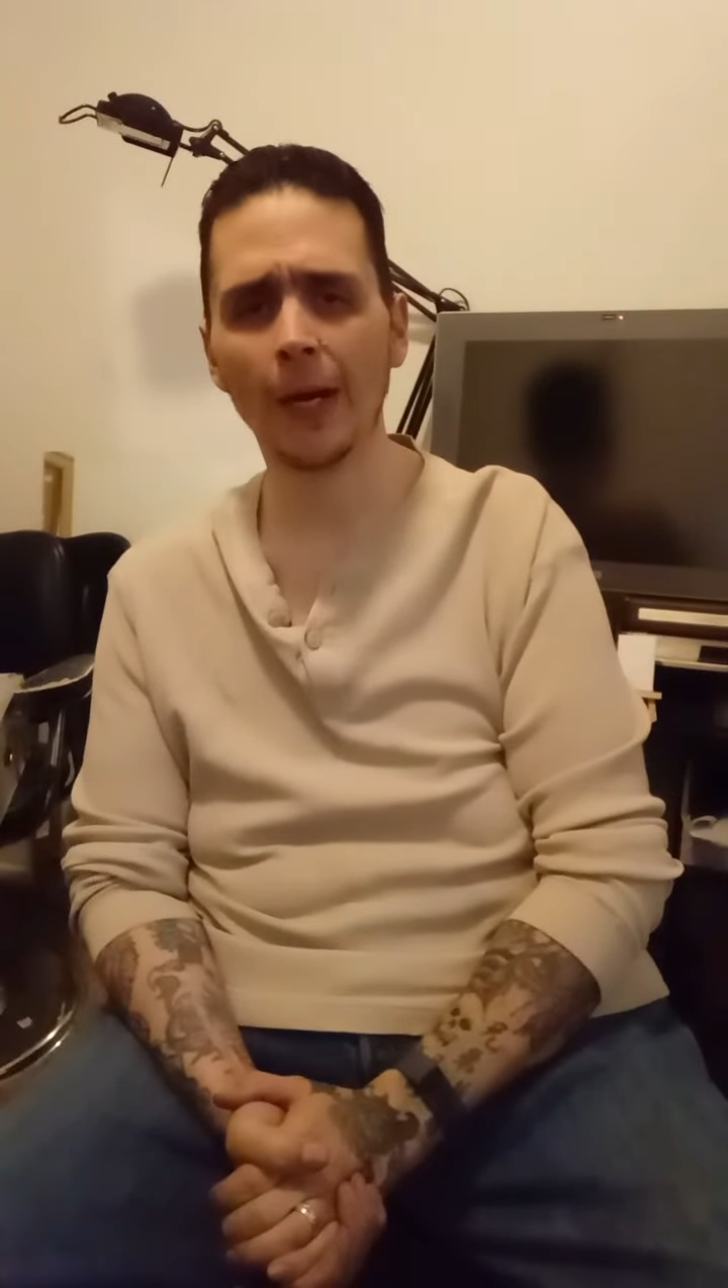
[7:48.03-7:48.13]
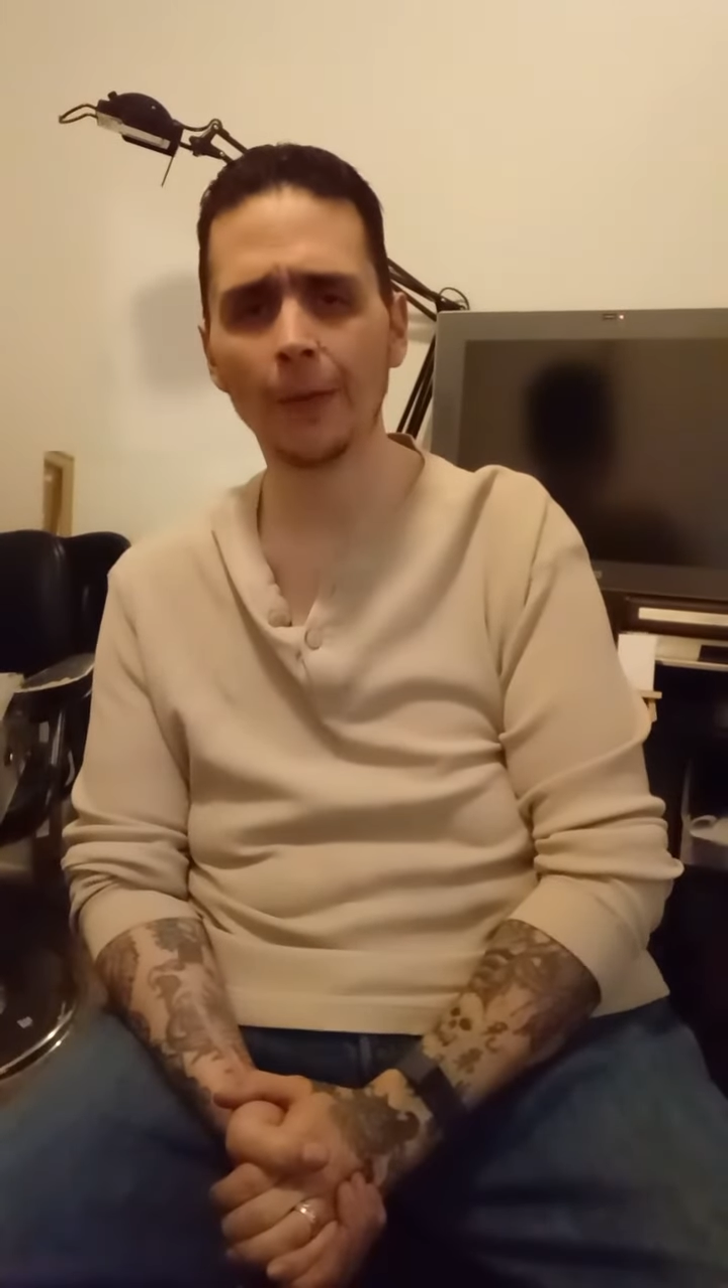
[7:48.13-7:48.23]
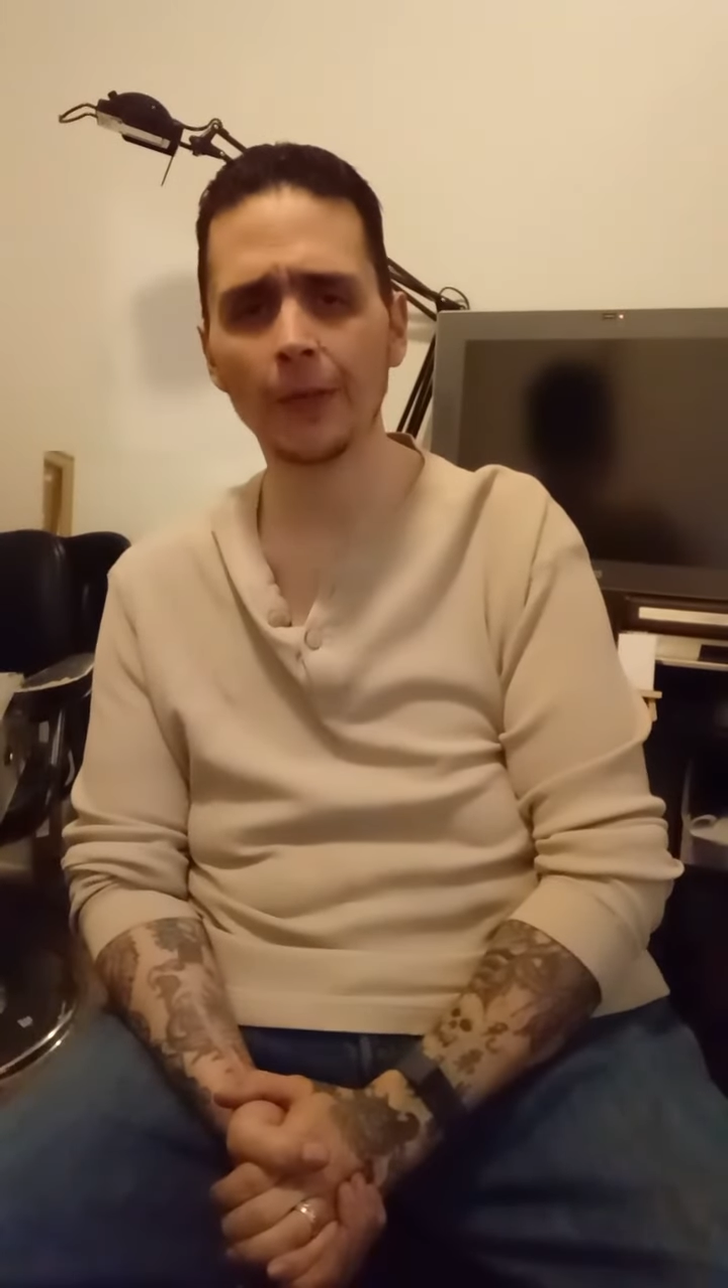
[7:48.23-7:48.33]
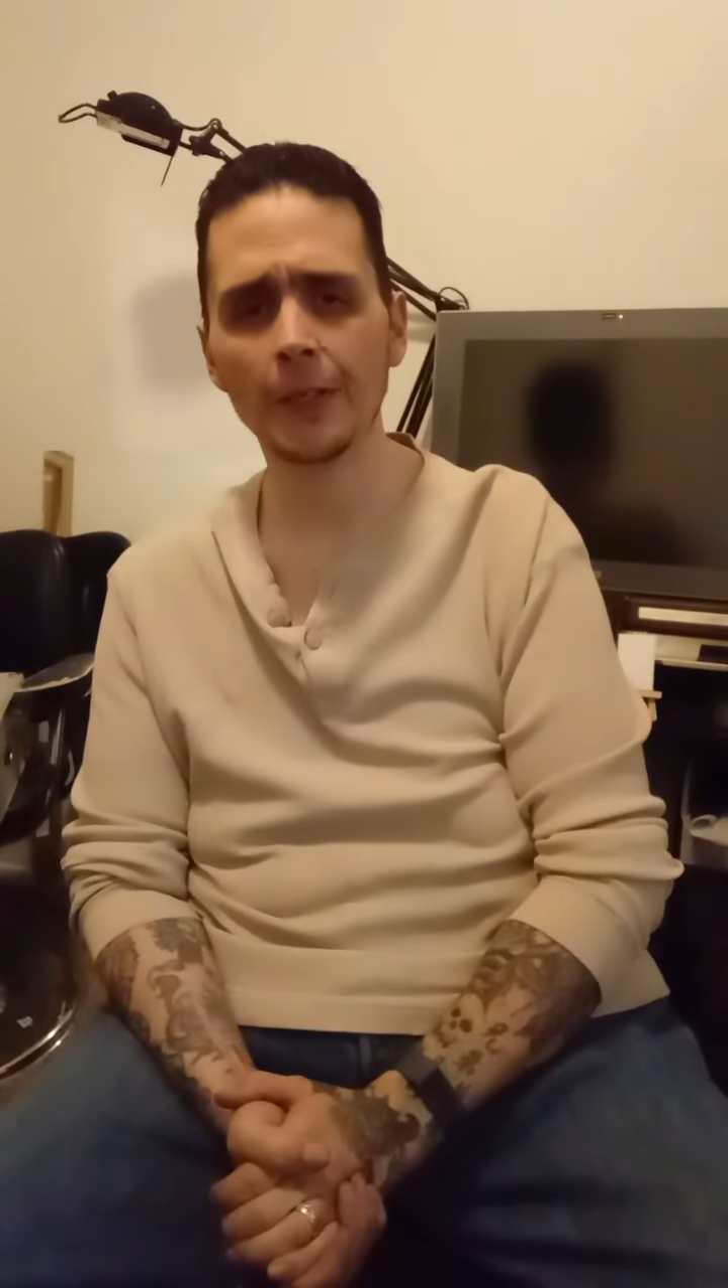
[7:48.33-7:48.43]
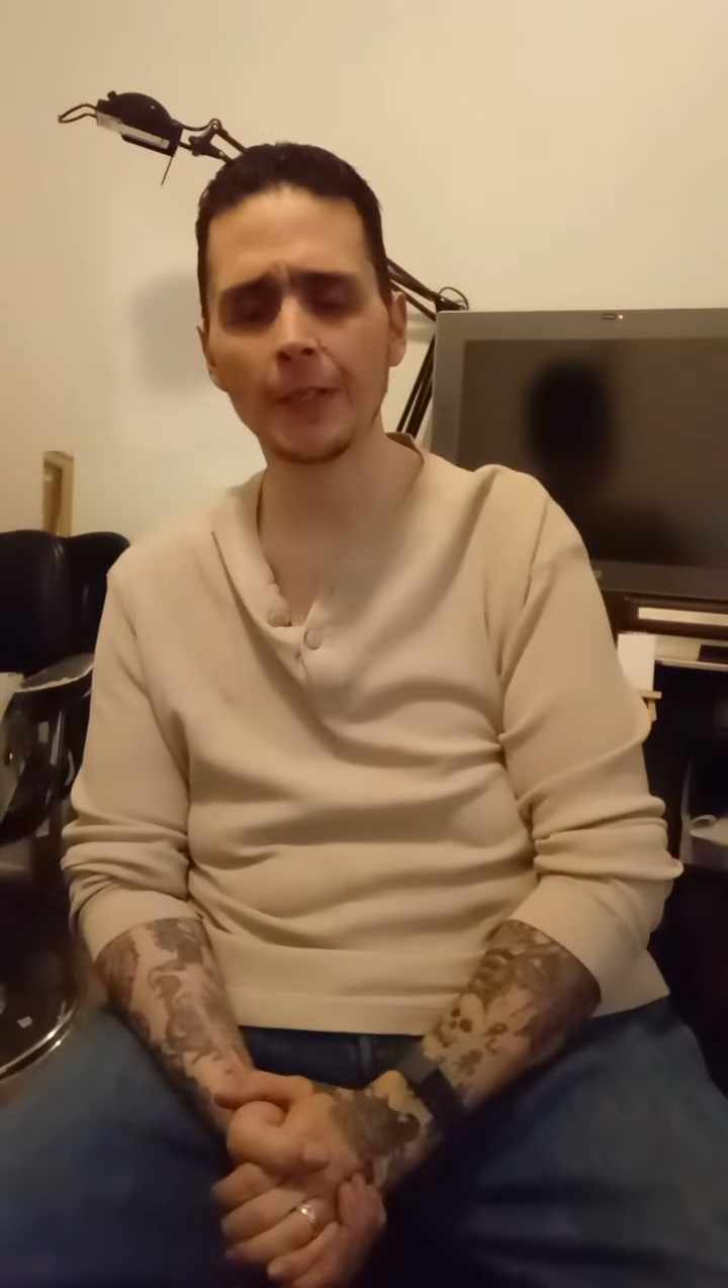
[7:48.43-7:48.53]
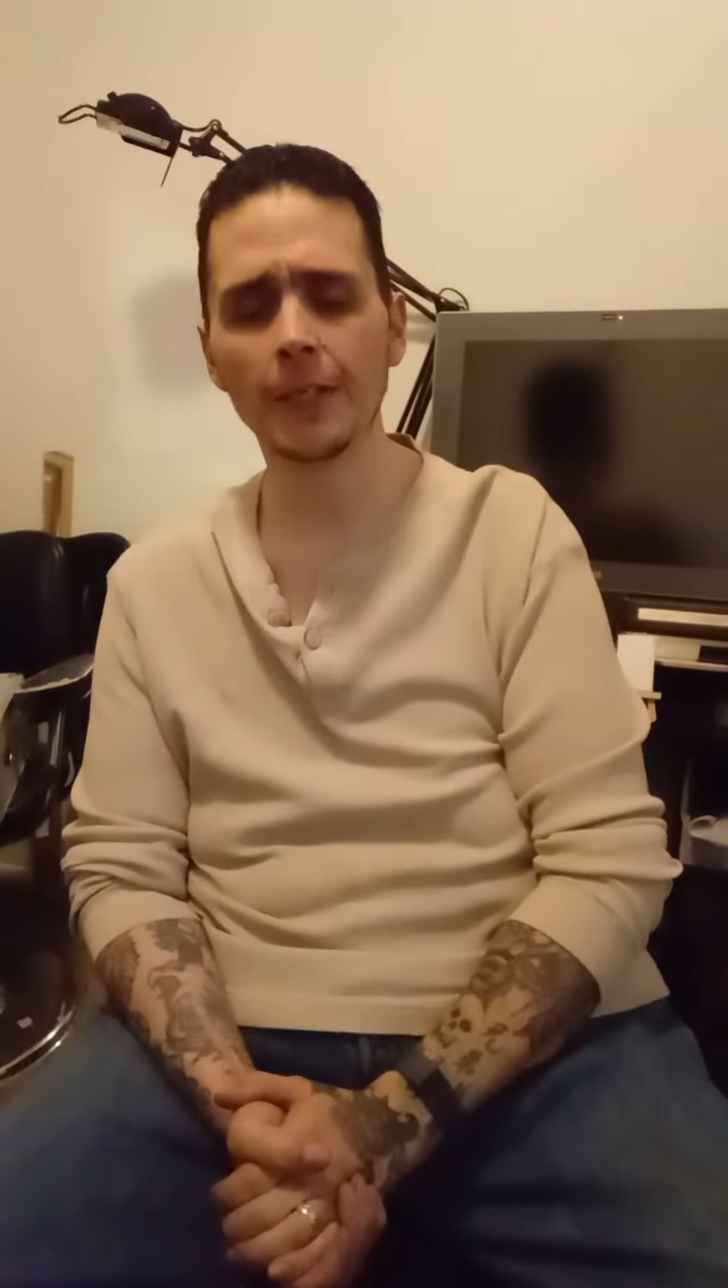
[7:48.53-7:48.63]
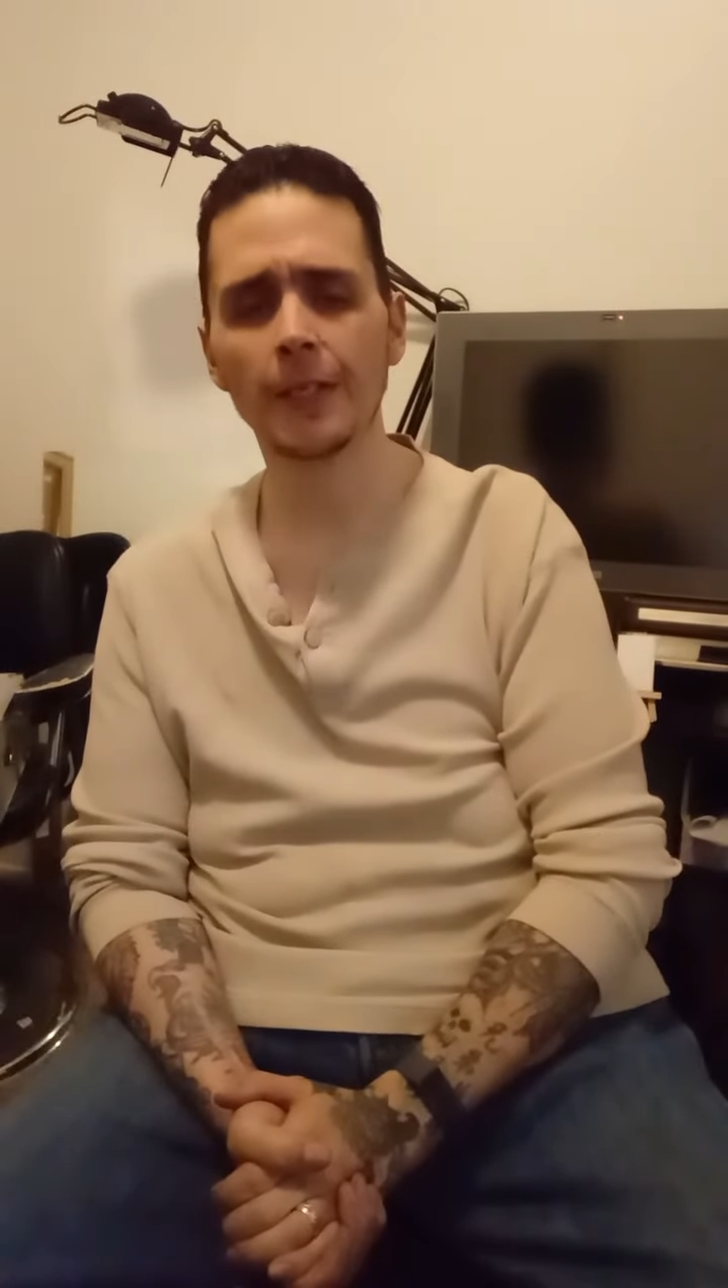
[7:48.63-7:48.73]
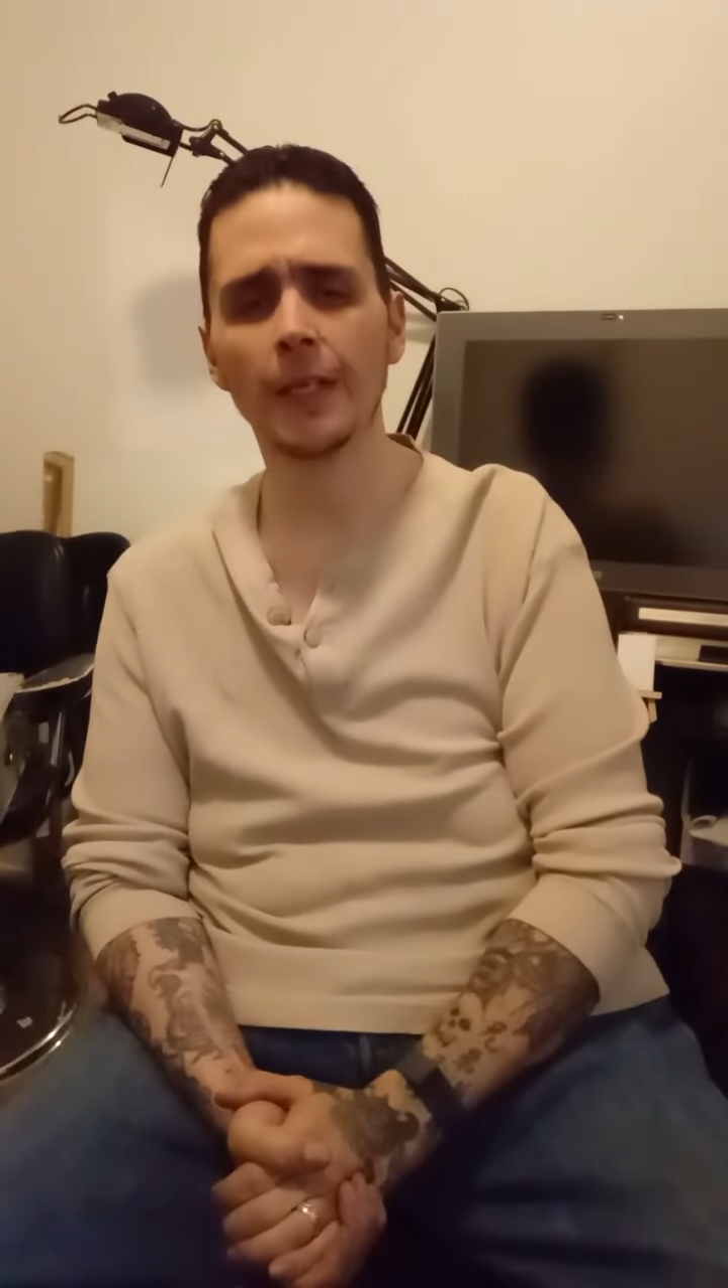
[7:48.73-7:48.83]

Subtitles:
hours